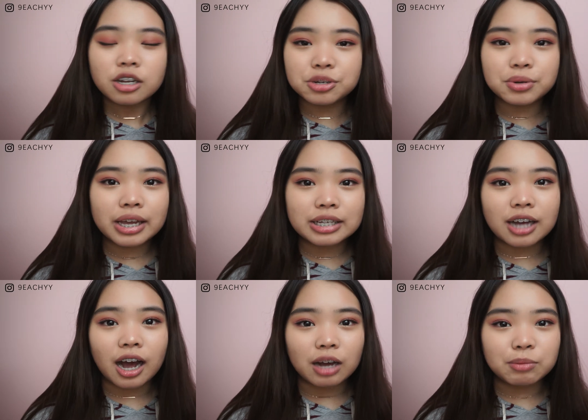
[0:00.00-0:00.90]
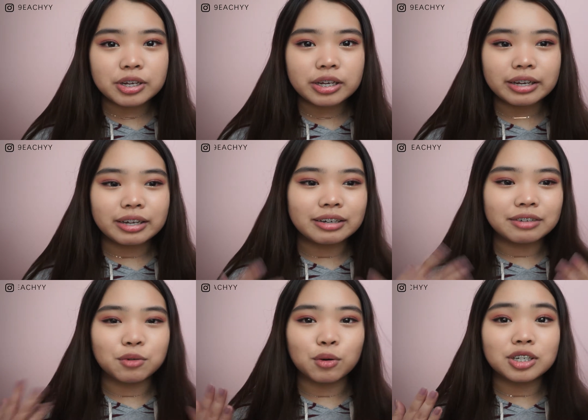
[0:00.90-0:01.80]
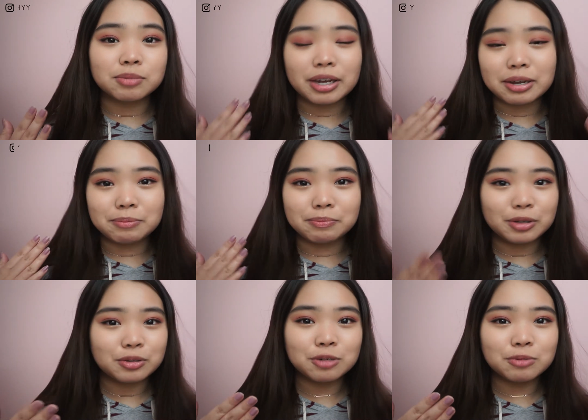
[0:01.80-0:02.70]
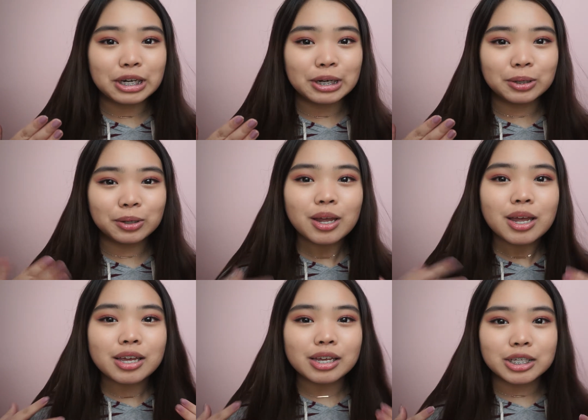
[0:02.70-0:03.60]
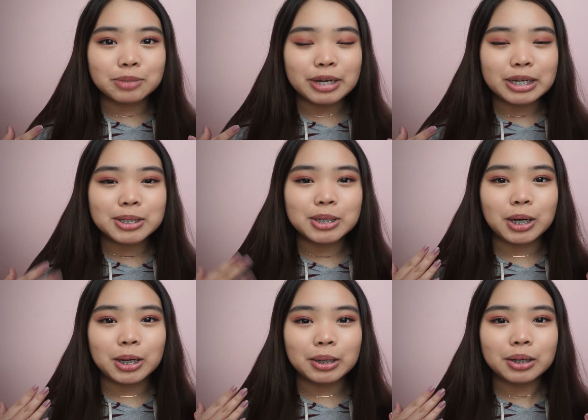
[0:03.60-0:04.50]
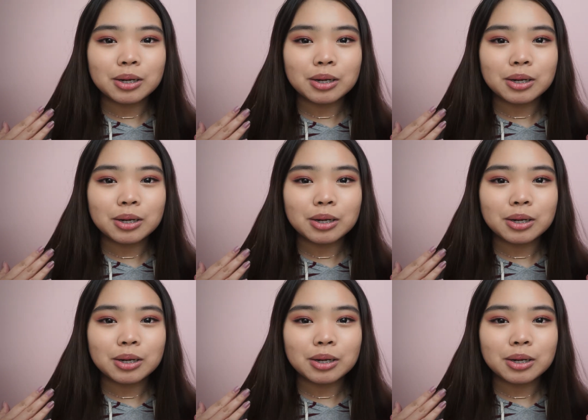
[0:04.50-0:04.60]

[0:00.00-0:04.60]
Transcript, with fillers: doing it as a hobby and of course my YouTube channel is based on